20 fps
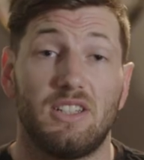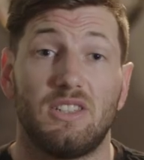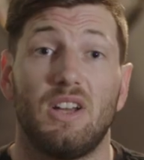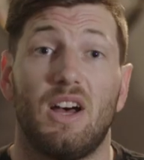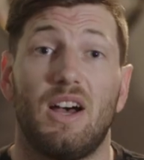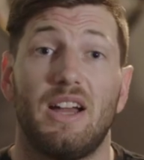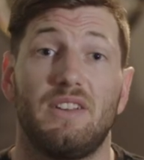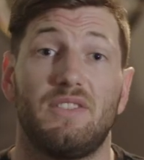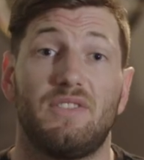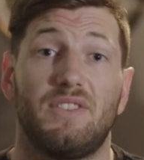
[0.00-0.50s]

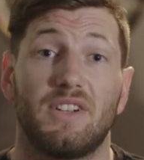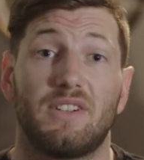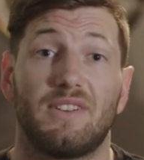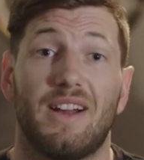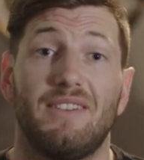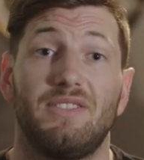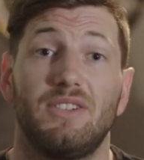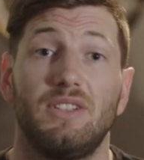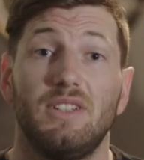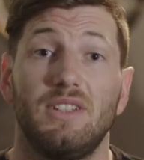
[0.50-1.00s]
designed for
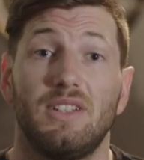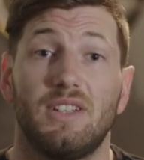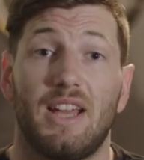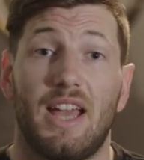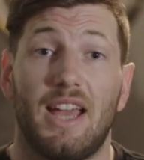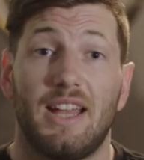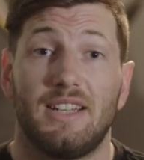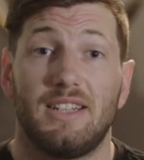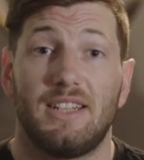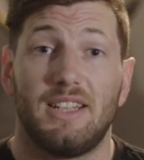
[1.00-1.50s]
gravel,
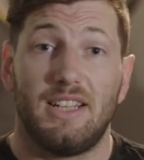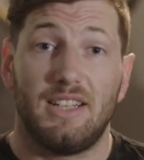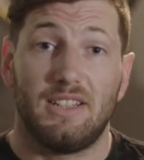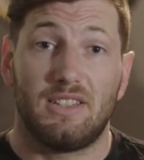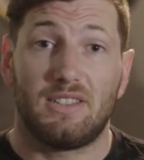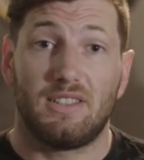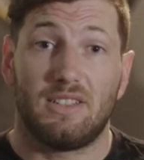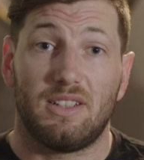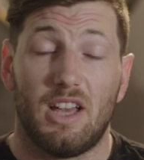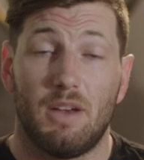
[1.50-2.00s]
and
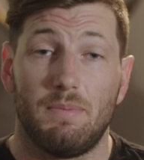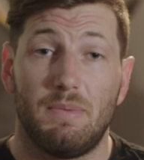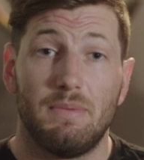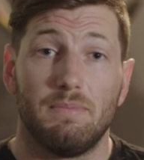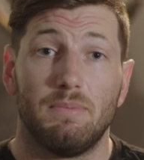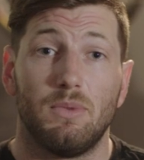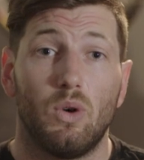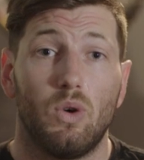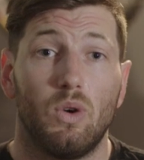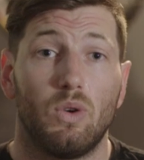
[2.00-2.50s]
it's a
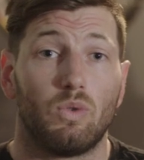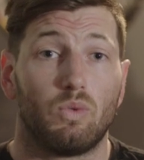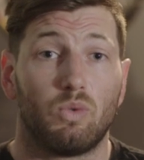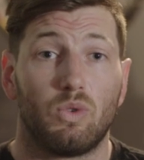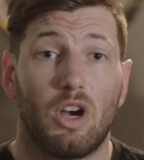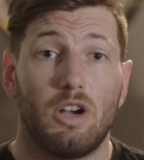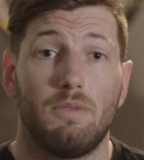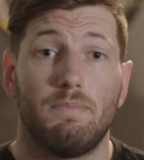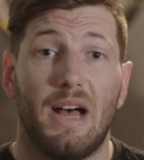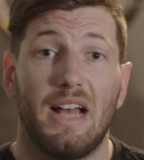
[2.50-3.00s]
bit more
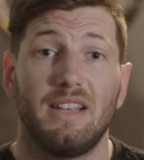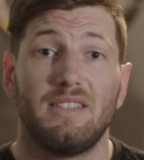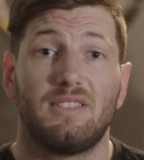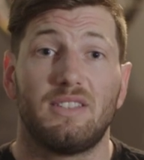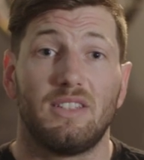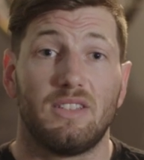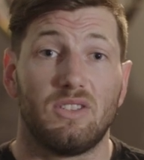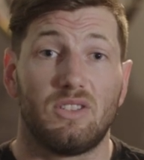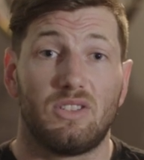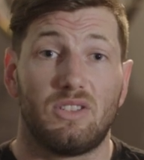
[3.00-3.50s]

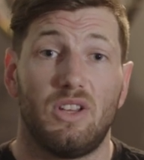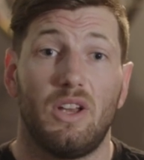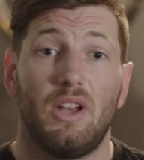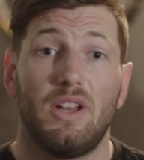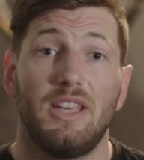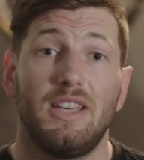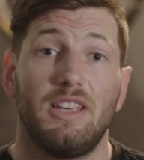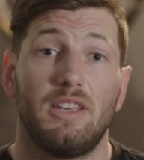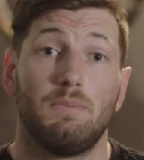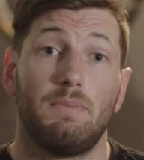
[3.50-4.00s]
robust and
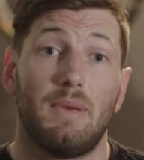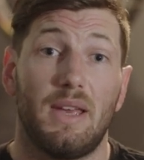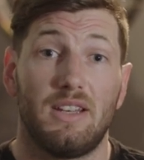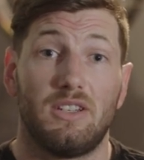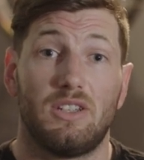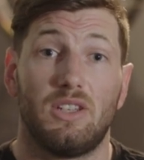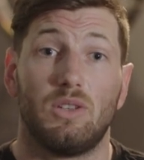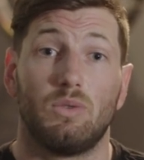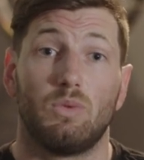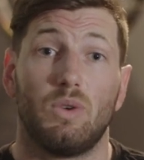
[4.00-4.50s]
sturdy
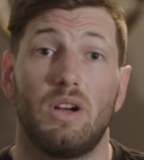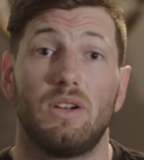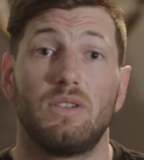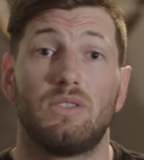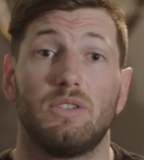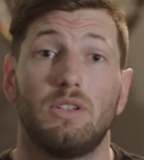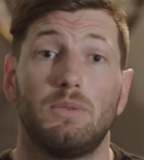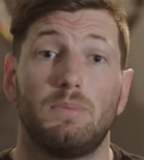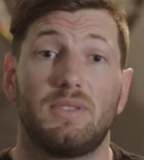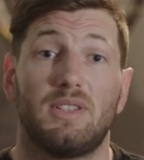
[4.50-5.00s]
compared to the
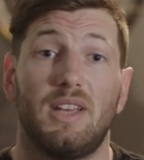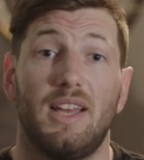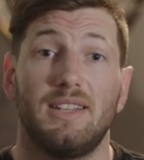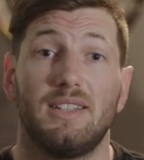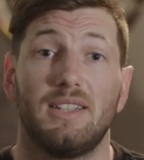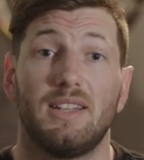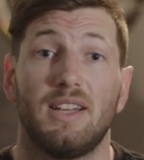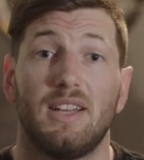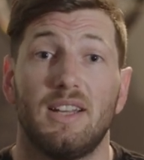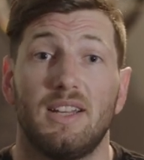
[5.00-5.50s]
road group
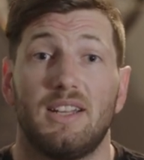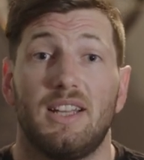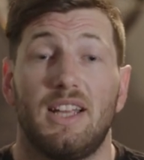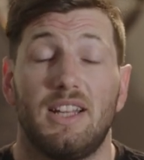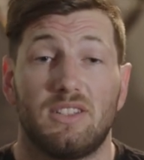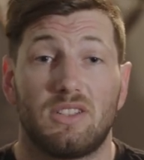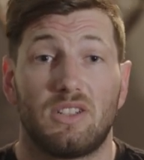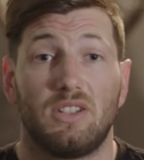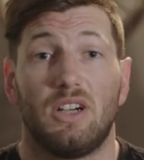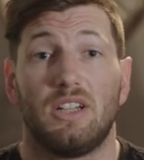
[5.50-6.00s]
set.
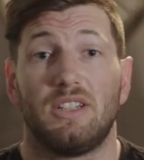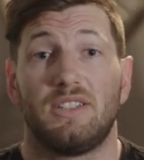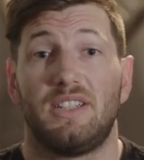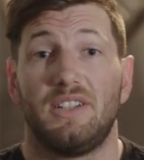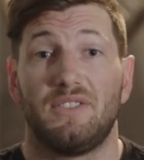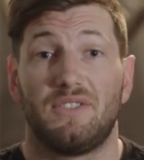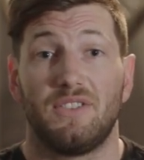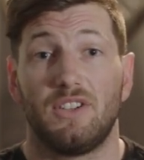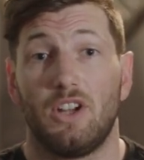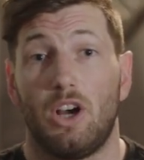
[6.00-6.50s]
It's got
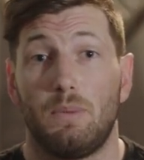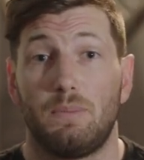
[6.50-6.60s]
different